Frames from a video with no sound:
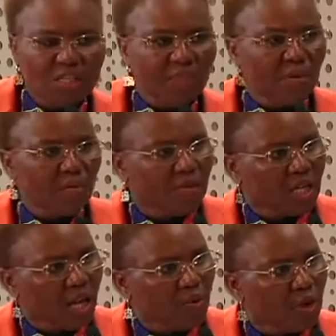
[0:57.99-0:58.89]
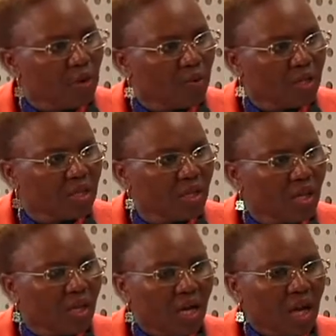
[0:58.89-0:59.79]
the people that I work with,
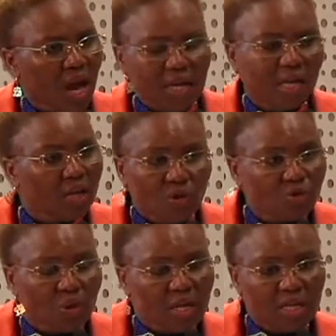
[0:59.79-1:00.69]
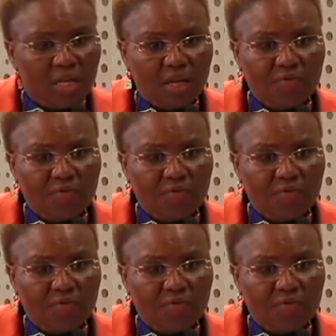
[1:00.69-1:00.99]
I cannot work in an